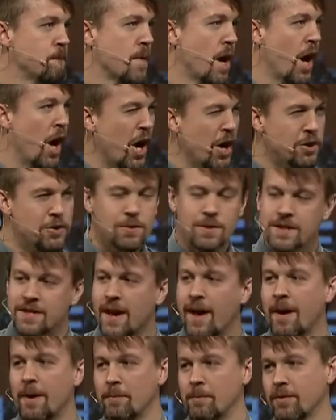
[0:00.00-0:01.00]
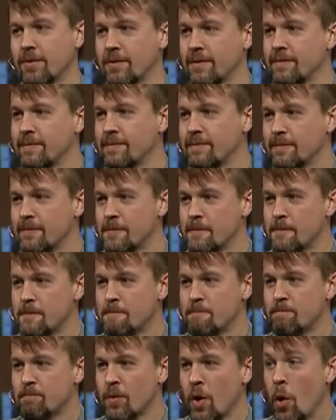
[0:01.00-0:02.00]
A hundred times.
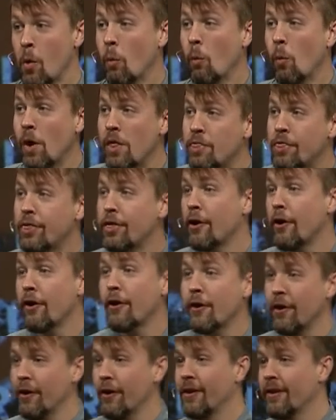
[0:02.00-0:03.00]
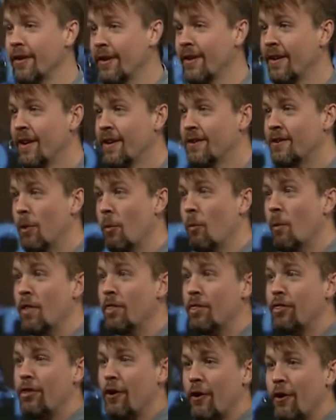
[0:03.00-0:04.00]
One third, so
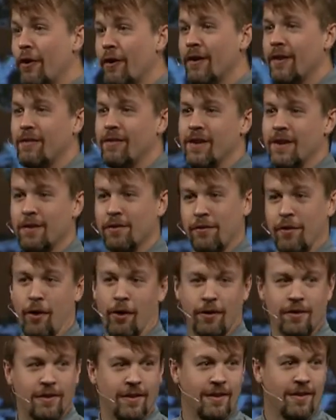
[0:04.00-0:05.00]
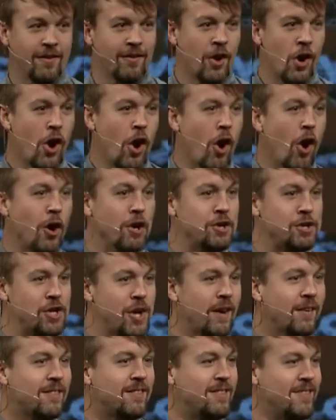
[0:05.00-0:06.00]
one third of these verses are
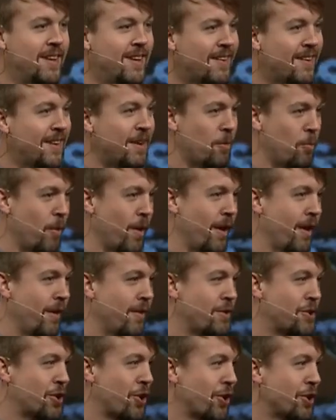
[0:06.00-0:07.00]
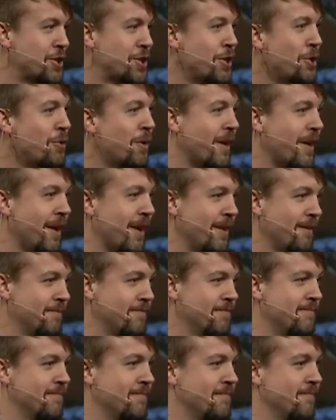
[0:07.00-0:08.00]
just dealing with church unity
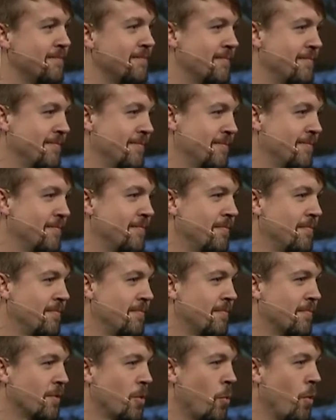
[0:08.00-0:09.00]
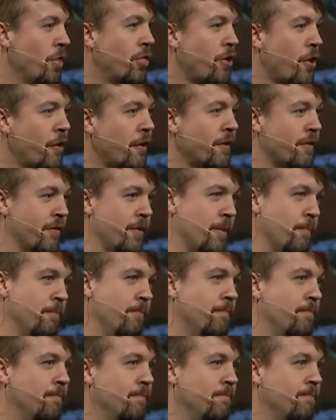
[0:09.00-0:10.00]
one third of them.